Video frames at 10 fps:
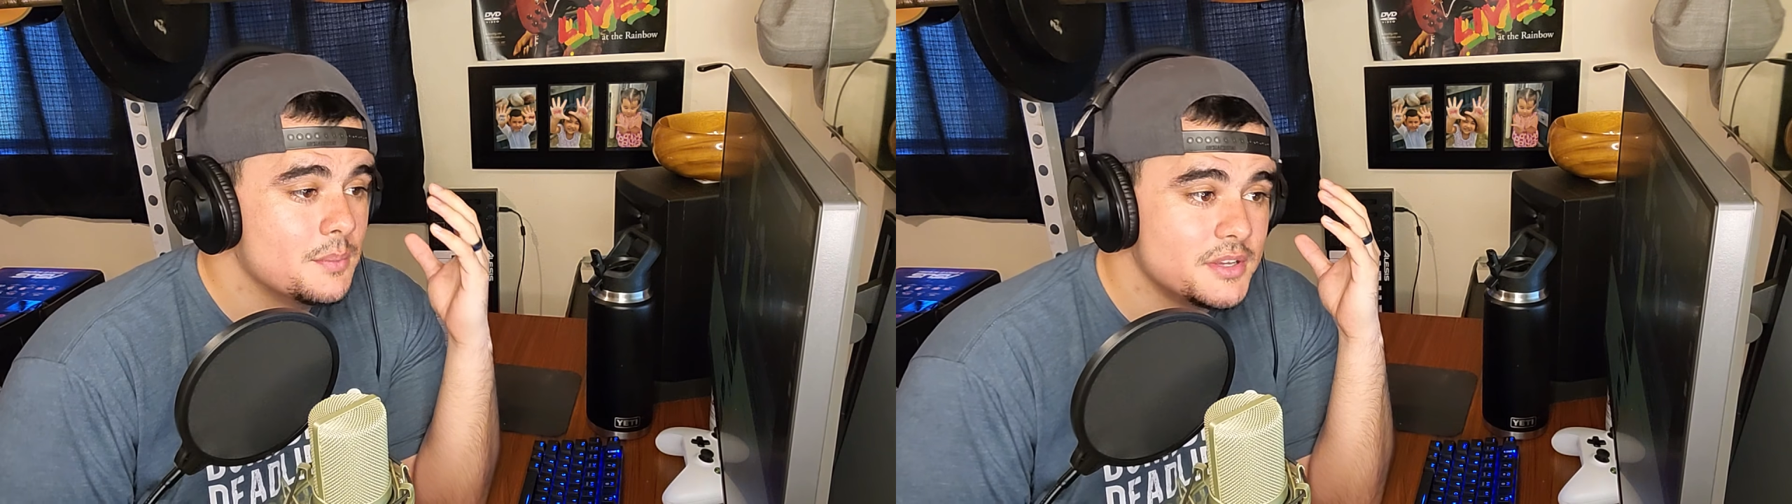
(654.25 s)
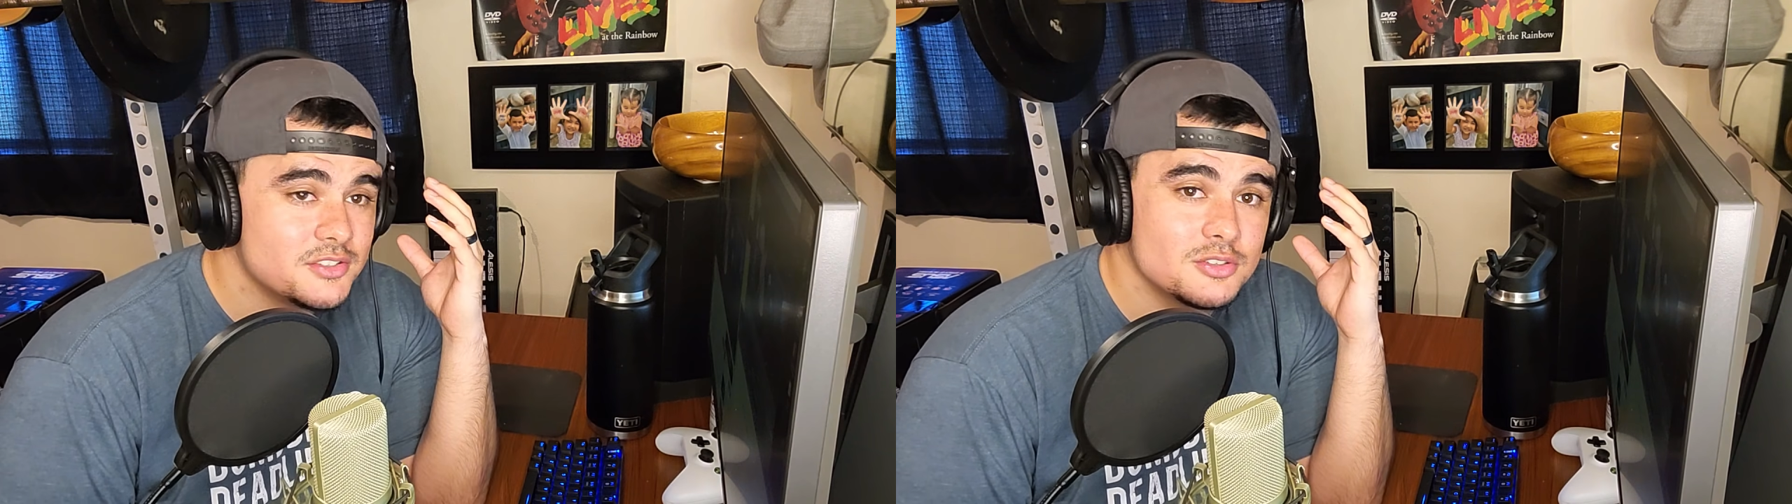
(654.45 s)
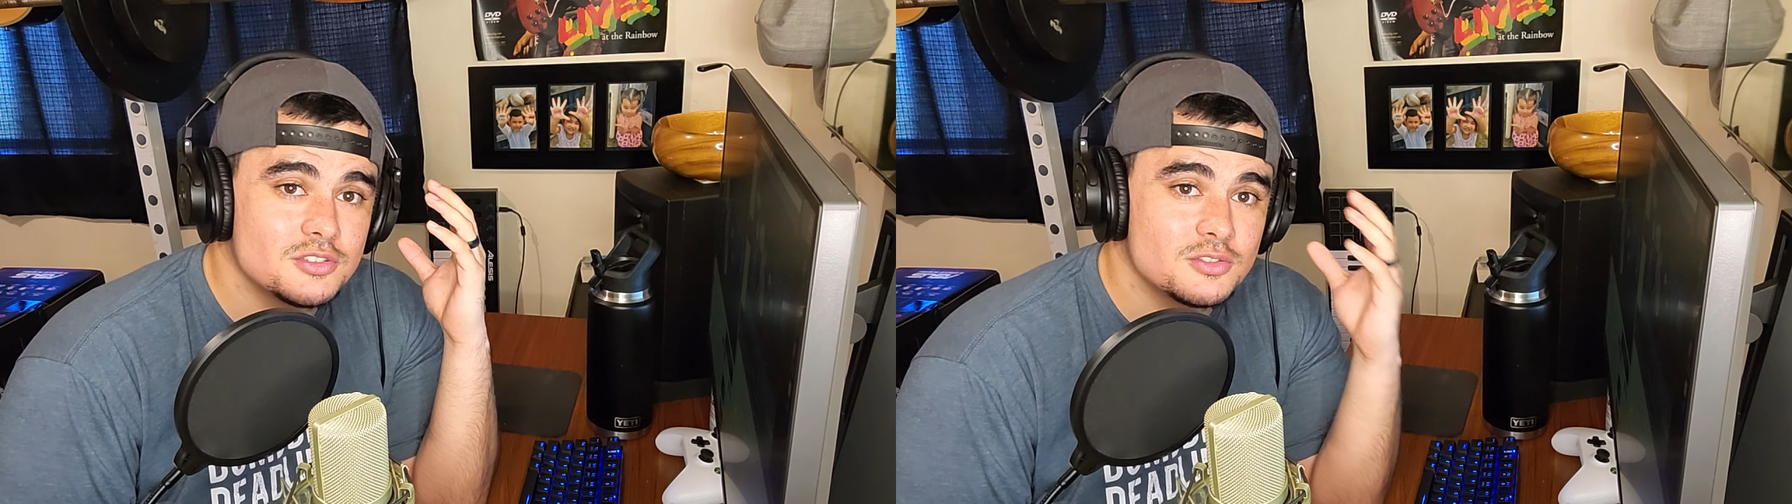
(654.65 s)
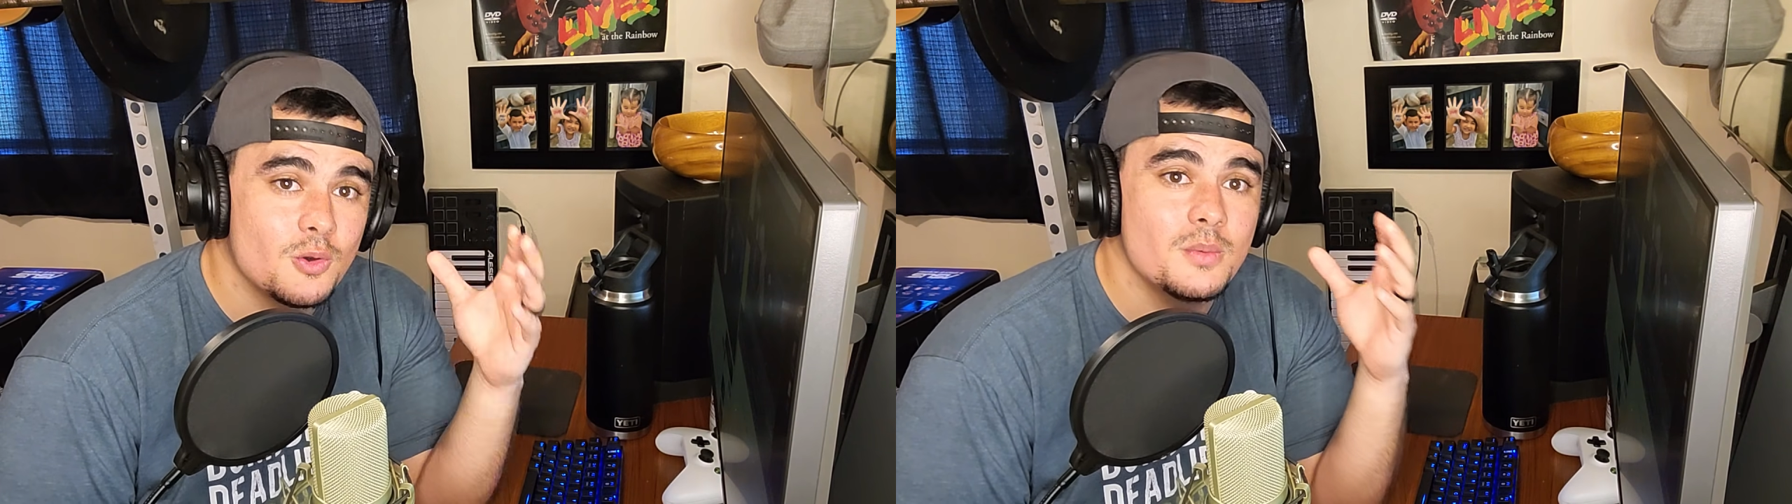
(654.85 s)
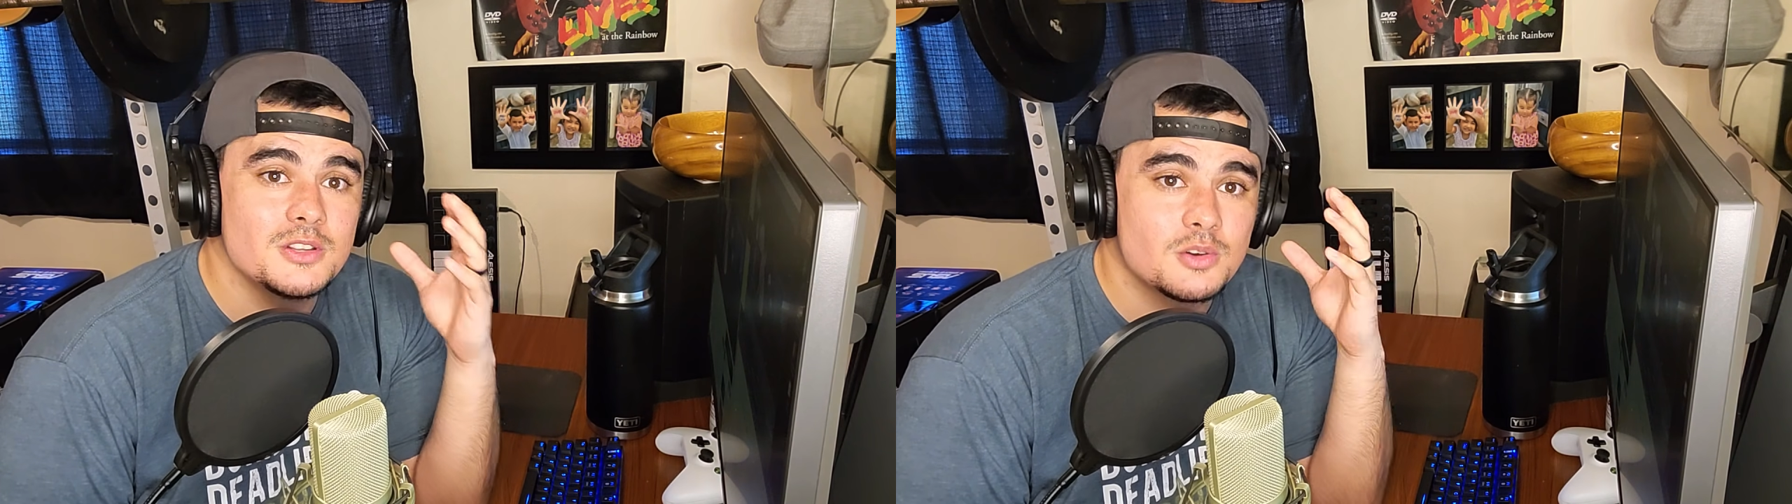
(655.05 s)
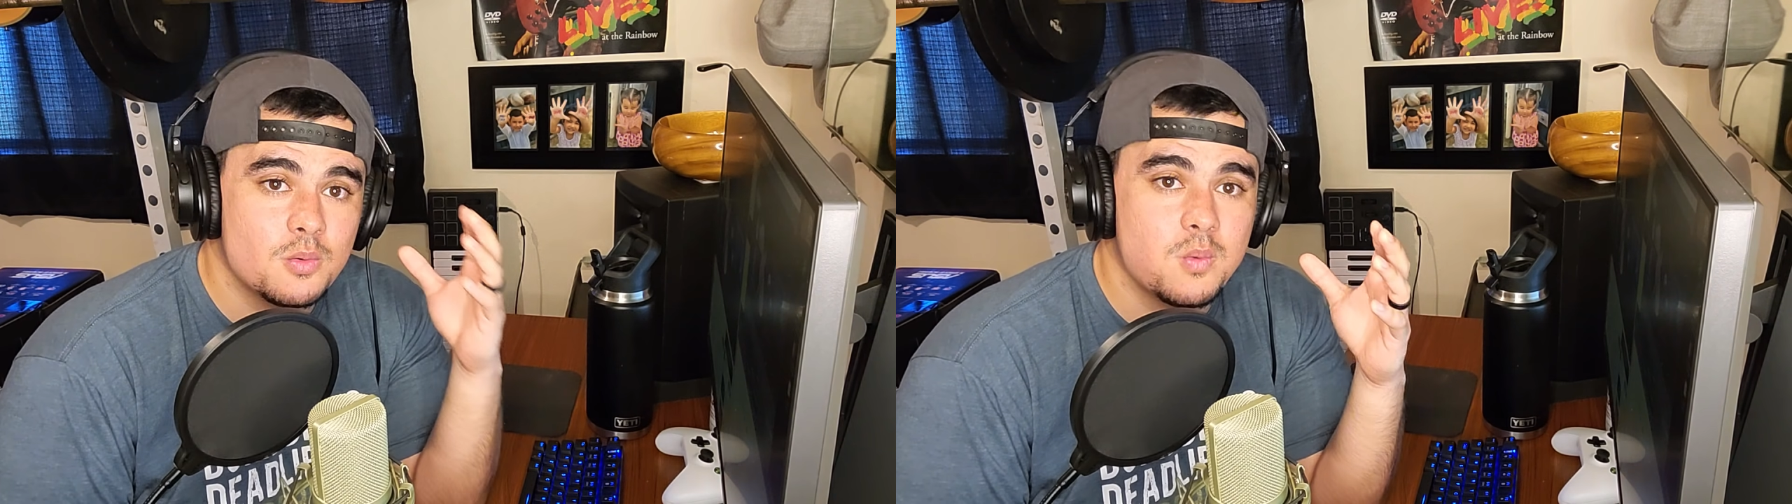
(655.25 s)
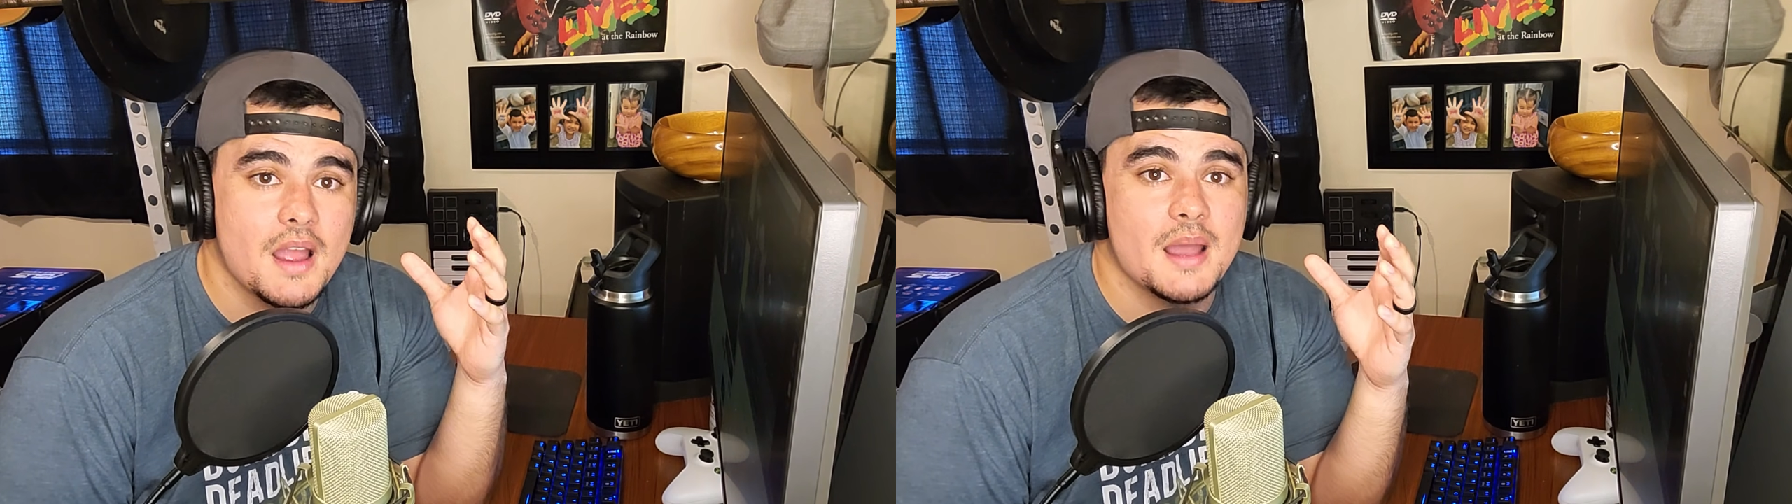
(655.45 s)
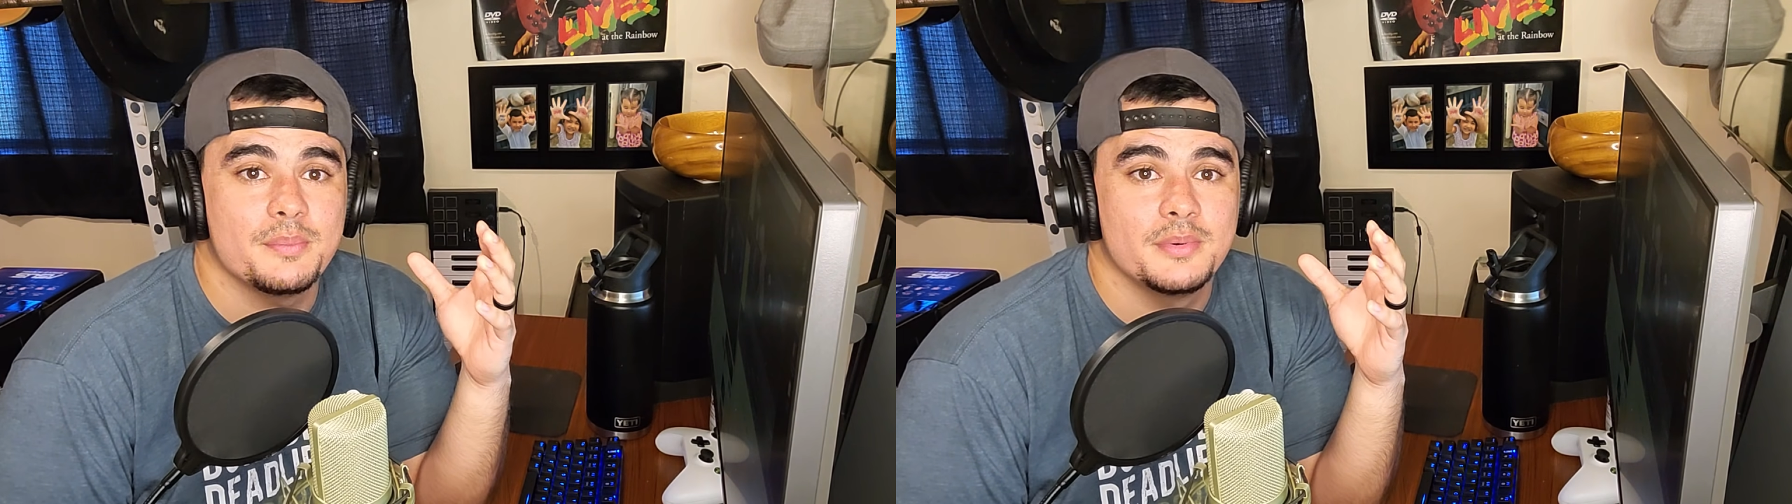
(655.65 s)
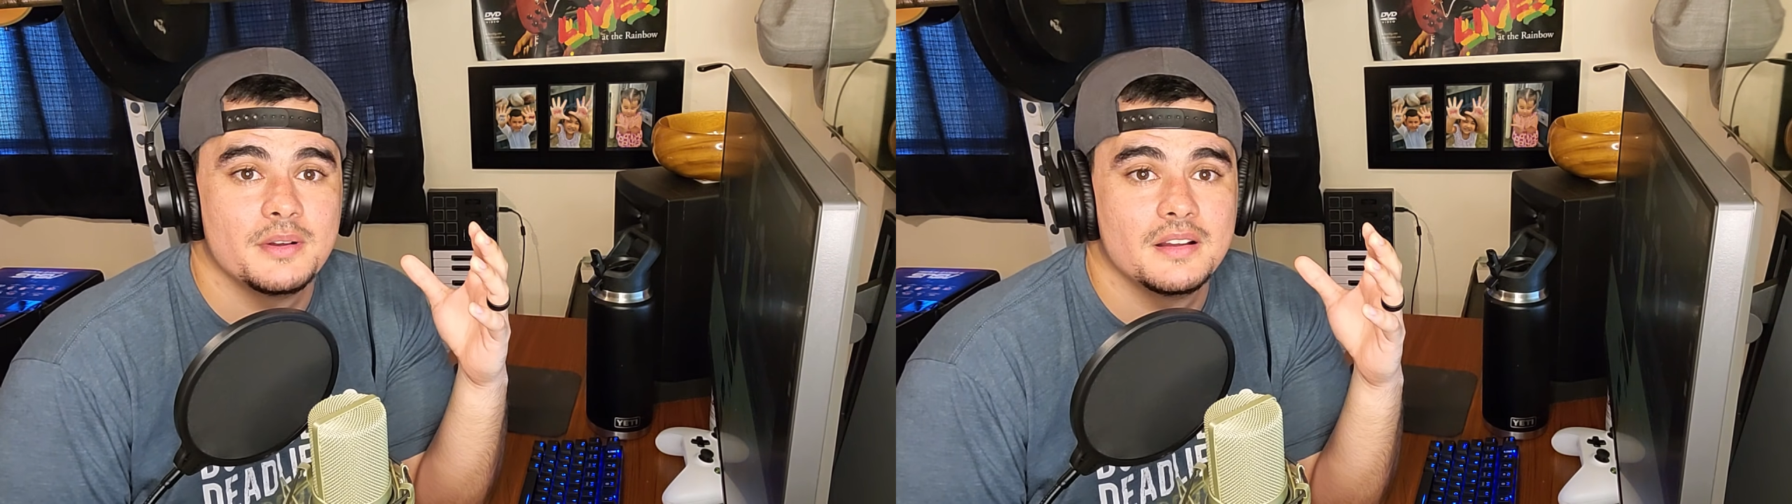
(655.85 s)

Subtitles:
because there's so much crap